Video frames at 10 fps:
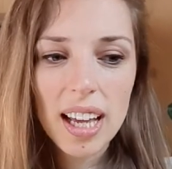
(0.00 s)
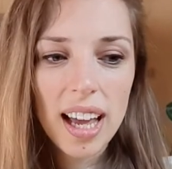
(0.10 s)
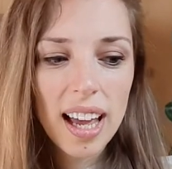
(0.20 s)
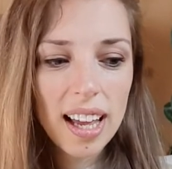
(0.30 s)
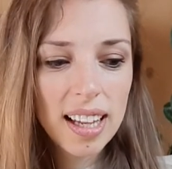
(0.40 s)

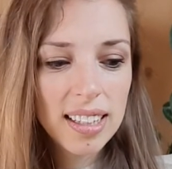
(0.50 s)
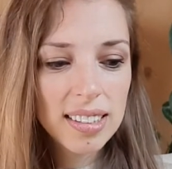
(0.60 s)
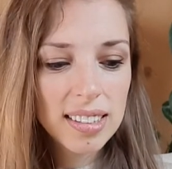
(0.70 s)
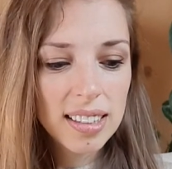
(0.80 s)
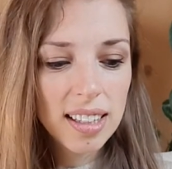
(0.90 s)

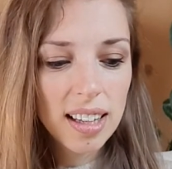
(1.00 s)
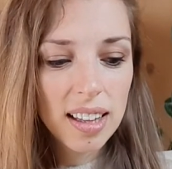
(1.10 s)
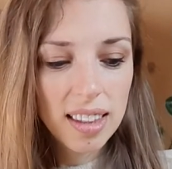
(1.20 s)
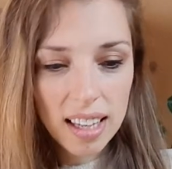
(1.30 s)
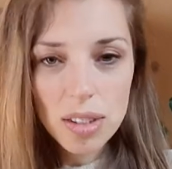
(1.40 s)
And
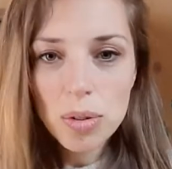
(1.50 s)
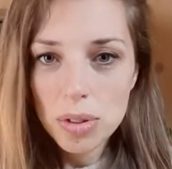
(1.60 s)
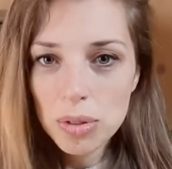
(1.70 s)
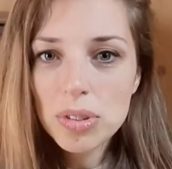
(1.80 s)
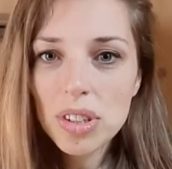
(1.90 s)
then you
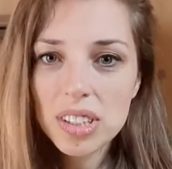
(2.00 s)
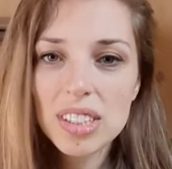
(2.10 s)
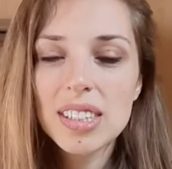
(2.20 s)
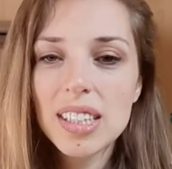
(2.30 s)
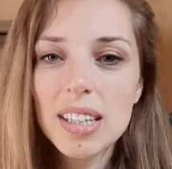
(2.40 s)
do start to
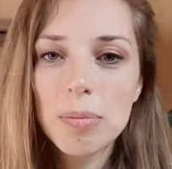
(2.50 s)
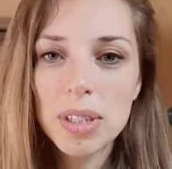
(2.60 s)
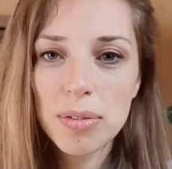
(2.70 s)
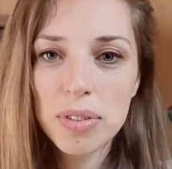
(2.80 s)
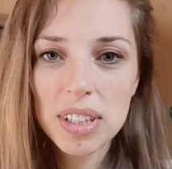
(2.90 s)
see them
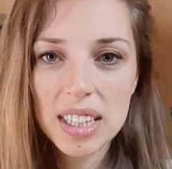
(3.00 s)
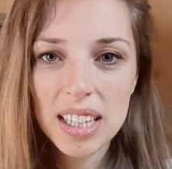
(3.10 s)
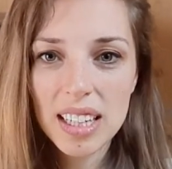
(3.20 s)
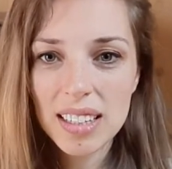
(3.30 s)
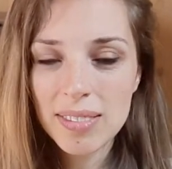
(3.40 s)

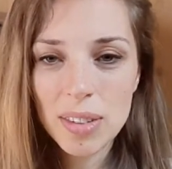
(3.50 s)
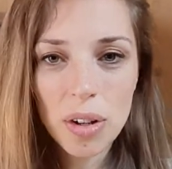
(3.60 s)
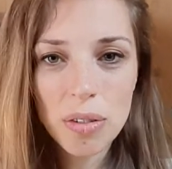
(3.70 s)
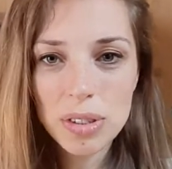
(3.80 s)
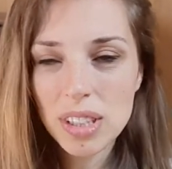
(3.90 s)
differently, and
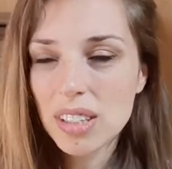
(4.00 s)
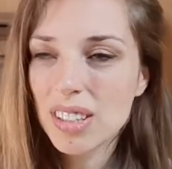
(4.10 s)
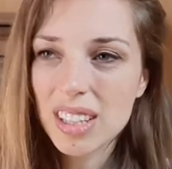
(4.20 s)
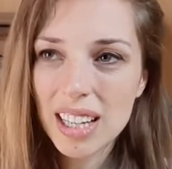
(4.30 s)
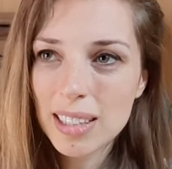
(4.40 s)
all of a sudden
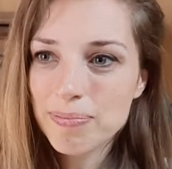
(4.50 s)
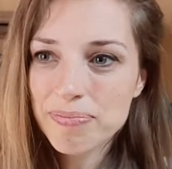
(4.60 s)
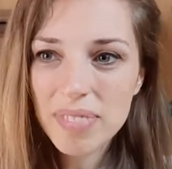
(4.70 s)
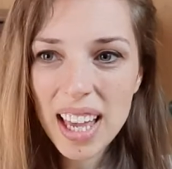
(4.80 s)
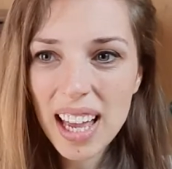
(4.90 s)
you're like,
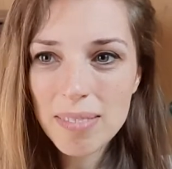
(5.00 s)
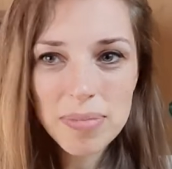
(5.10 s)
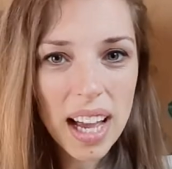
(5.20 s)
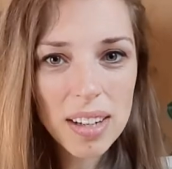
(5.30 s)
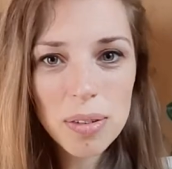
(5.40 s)
yeah,
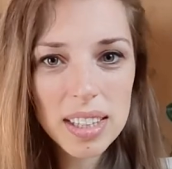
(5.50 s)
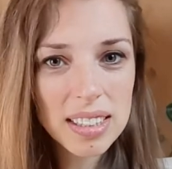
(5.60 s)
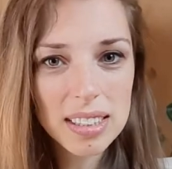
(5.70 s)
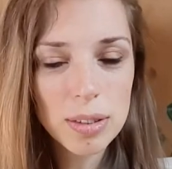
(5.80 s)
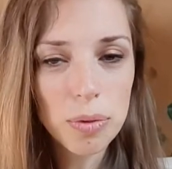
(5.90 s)
I don't think
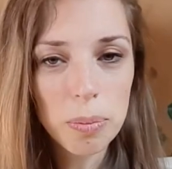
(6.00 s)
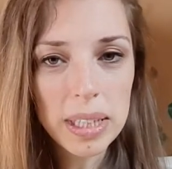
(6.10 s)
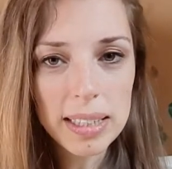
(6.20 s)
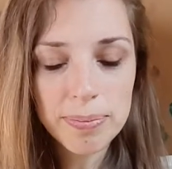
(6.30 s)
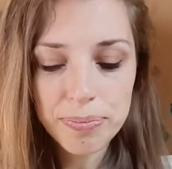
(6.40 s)
this is for
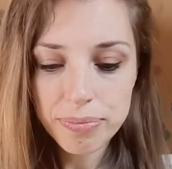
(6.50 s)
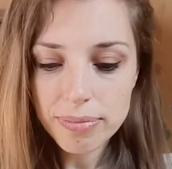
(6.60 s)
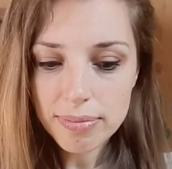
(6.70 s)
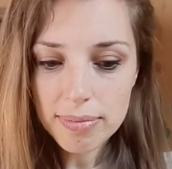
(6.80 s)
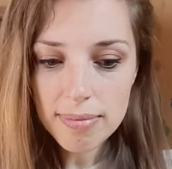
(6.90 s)
me.
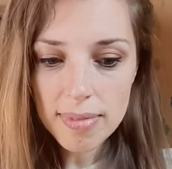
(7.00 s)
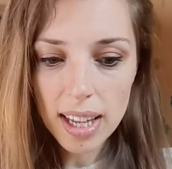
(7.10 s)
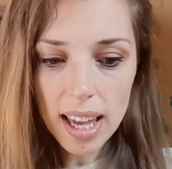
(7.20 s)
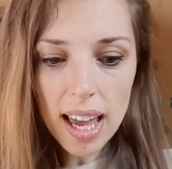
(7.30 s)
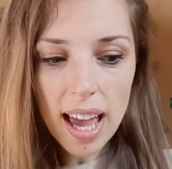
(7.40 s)

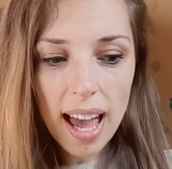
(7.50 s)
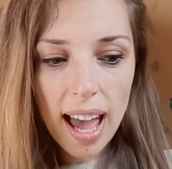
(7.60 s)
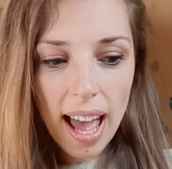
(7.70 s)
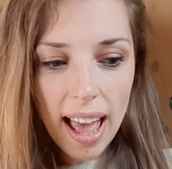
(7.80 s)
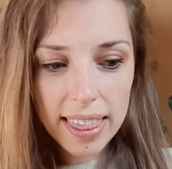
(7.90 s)

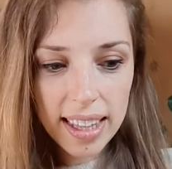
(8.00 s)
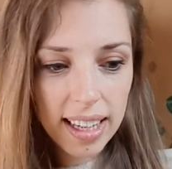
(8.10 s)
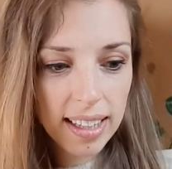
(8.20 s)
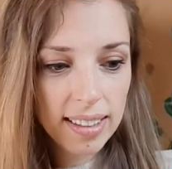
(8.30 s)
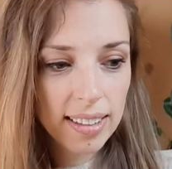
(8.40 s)
And
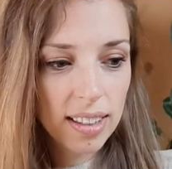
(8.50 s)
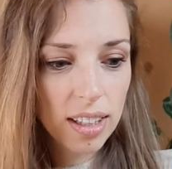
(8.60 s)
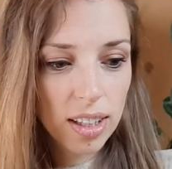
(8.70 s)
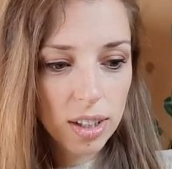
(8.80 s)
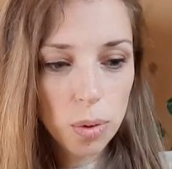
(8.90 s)
then
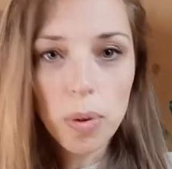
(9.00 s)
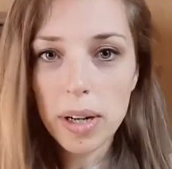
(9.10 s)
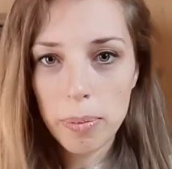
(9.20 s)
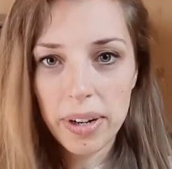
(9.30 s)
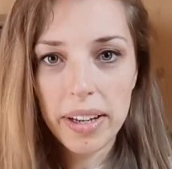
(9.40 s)
you want
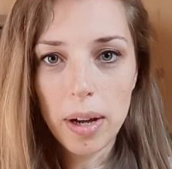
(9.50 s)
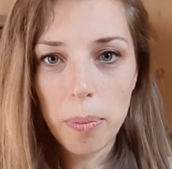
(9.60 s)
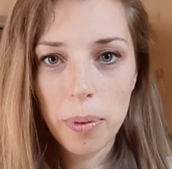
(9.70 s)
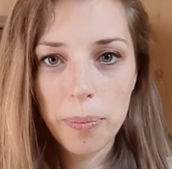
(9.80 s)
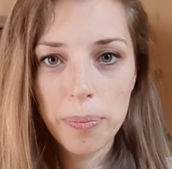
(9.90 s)
to break up.